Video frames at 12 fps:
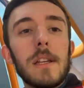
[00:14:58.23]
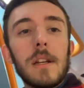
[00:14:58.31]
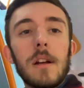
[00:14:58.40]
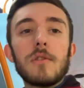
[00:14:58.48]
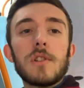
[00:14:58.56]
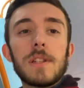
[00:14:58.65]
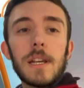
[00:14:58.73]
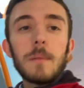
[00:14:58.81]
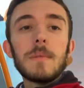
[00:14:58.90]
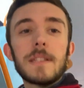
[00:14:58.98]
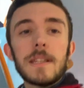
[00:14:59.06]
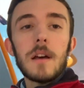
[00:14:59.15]
you know, just to get
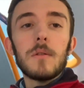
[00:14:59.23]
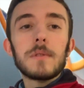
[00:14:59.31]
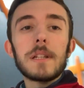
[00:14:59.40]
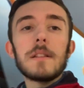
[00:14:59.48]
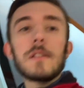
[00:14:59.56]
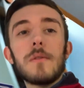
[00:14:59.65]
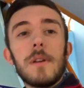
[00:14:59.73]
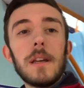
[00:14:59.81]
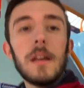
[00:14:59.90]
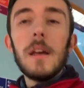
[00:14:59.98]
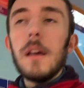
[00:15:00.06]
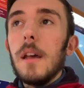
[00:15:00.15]
me settled into
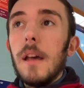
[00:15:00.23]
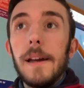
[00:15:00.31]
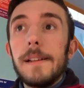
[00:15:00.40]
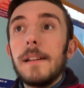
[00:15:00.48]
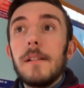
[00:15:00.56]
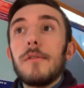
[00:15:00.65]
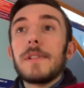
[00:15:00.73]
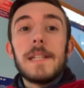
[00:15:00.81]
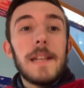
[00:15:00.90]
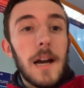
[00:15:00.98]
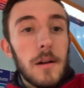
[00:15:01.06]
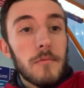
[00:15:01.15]
it, and obviously
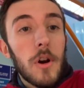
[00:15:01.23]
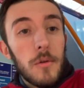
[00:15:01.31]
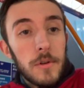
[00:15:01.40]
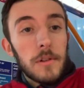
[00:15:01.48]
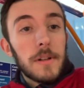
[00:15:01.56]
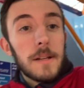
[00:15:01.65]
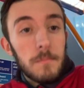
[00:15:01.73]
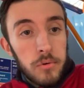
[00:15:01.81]
now I'm rotated on it